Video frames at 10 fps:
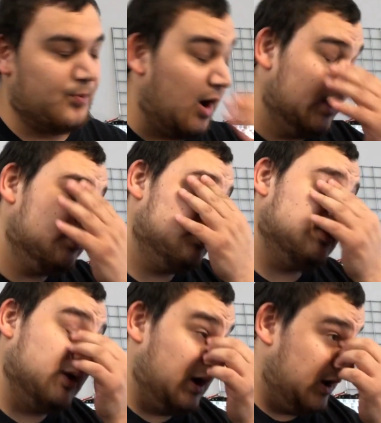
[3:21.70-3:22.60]
But
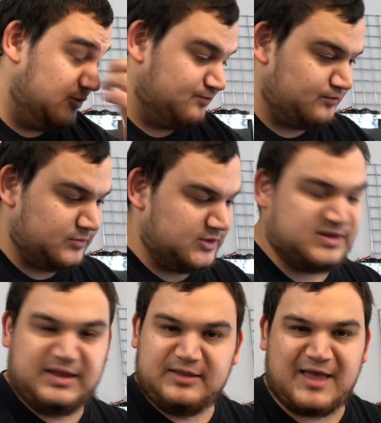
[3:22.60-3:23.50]
the
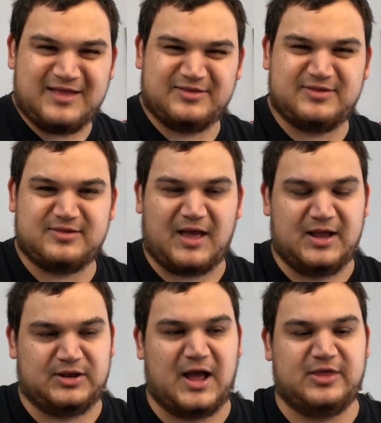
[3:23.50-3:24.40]
detents,
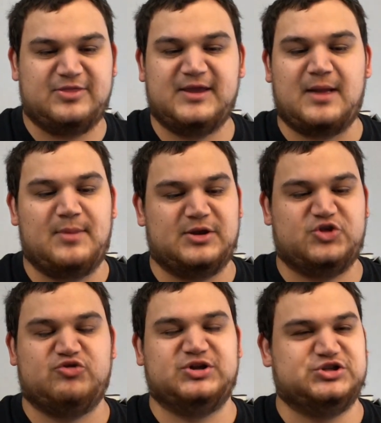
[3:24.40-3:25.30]
I think I might have
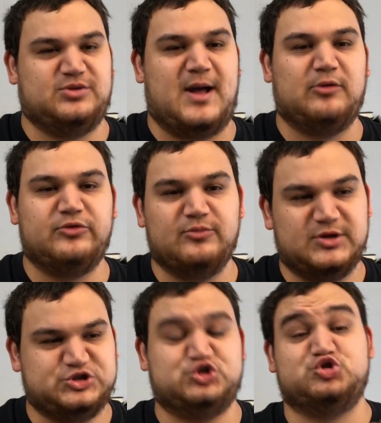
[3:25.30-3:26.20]
stretched them out too
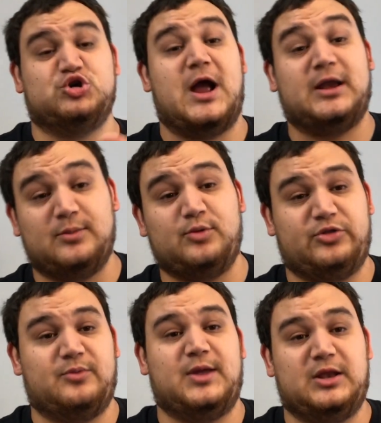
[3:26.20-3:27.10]
much trying to
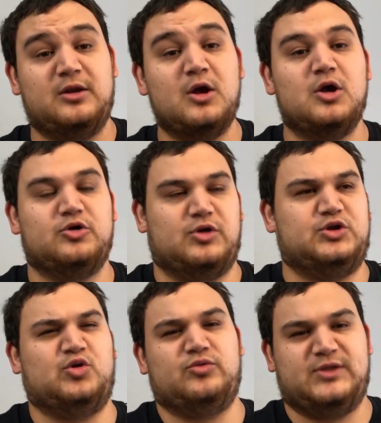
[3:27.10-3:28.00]
put them in, so I
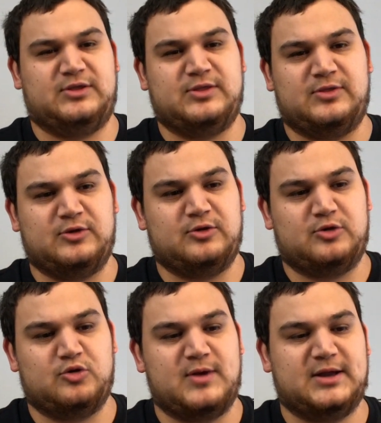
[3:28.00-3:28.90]
don't think that they're
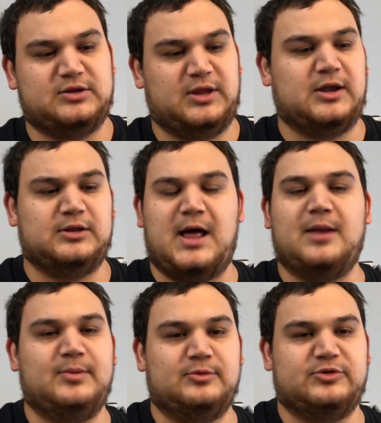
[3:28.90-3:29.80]
correct. A lot
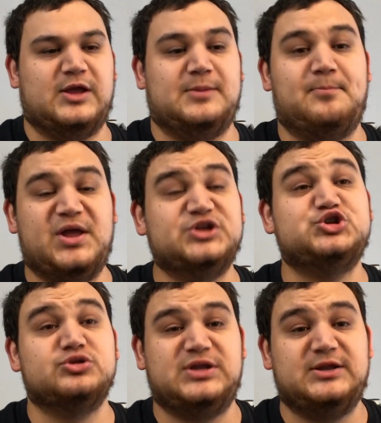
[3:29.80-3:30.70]
of people are saying pinch
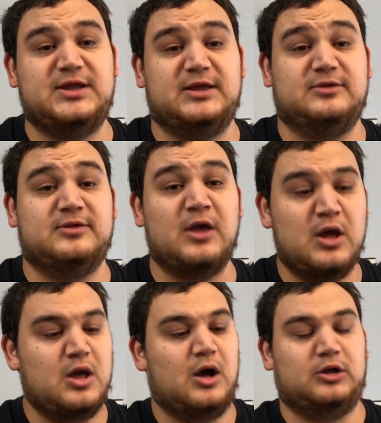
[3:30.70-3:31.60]
your detents
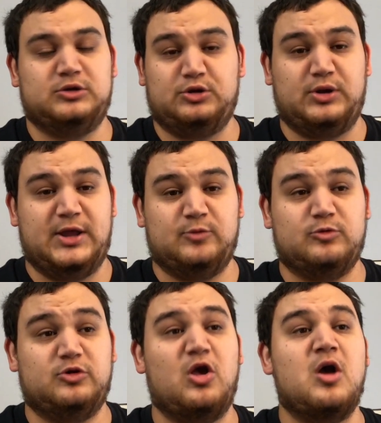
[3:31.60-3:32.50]
a little
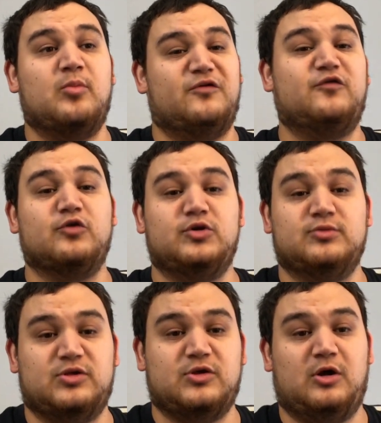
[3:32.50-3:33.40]
inwards before you
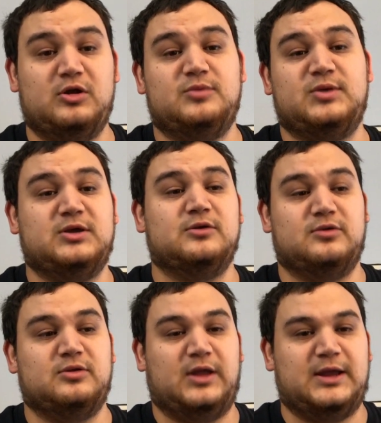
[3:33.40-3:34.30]
install it
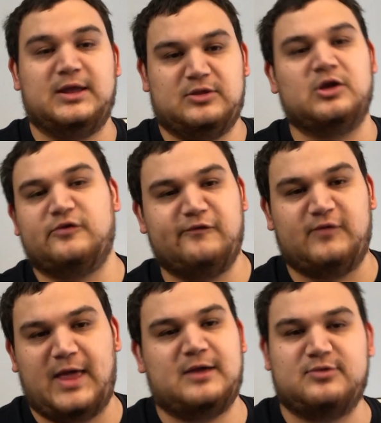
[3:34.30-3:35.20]
because, it's going to
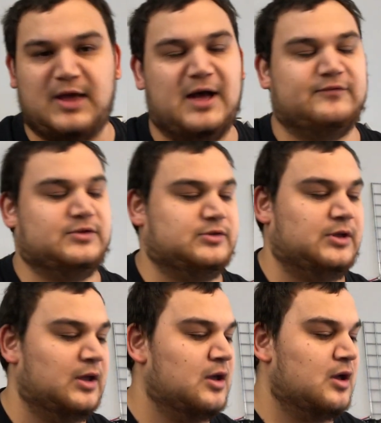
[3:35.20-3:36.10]
flex,
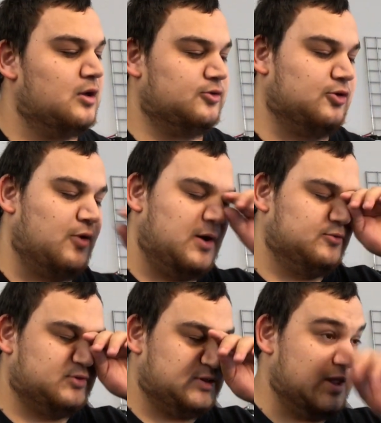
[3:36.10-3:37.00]
obviously. So
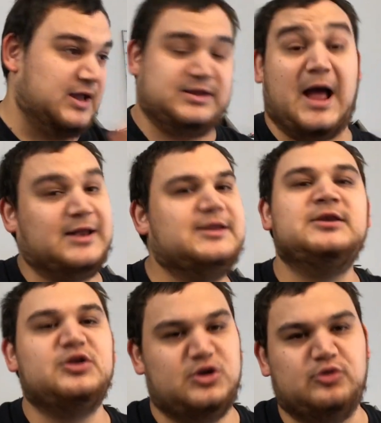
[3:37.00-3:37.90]
I
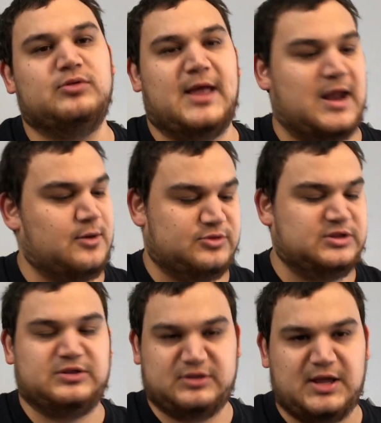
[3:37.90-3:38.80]
didn't do that. I was
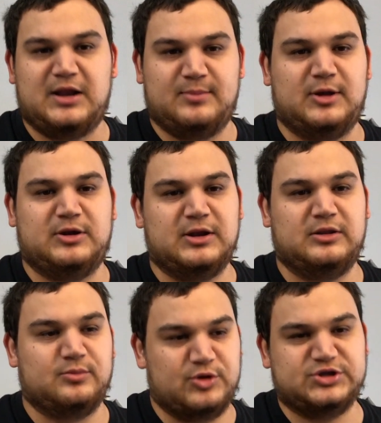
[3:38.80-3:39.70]
just excited about
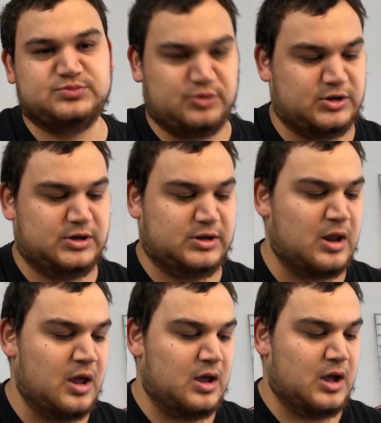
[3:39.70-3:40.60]
getting the breech and put it in.